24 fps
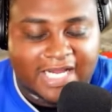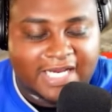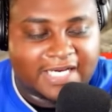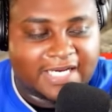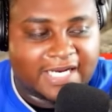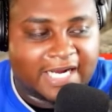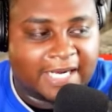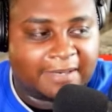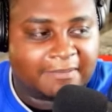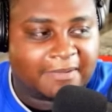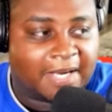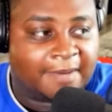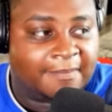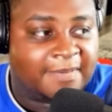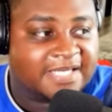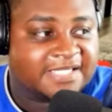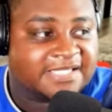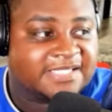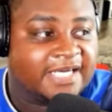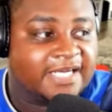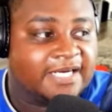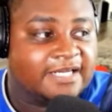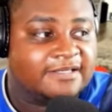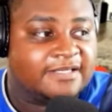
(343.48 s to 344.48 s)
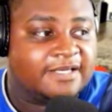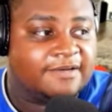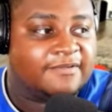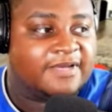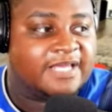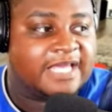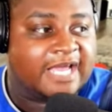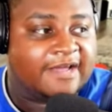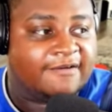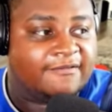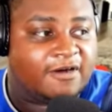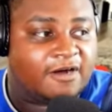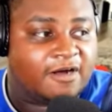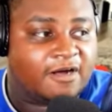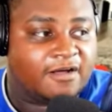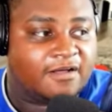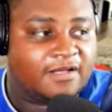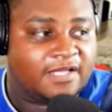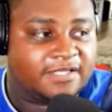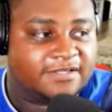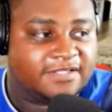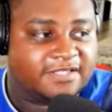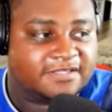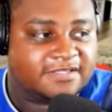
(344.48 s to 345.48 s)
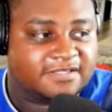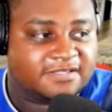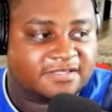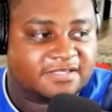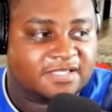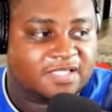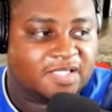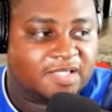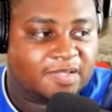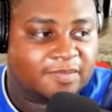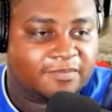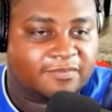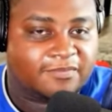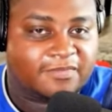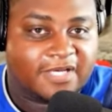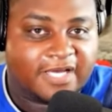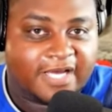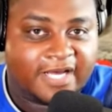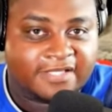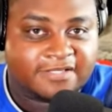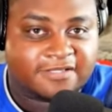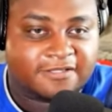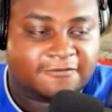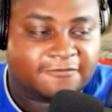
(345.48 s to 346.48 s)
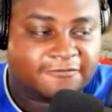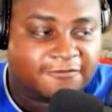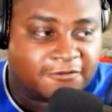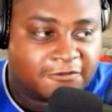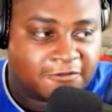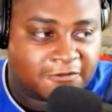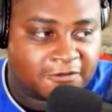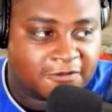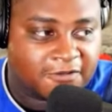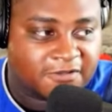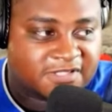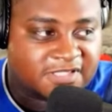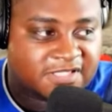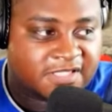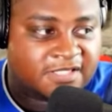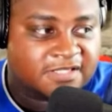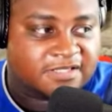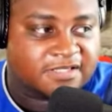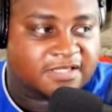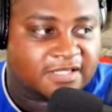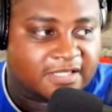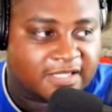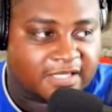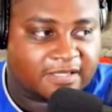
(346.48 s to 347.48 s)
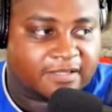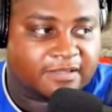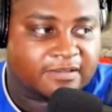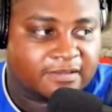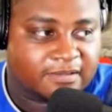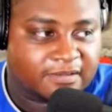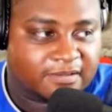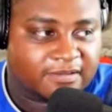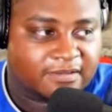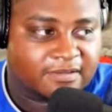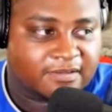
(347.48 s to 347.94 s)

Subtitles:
I'm excited. We have this team has a full season together, and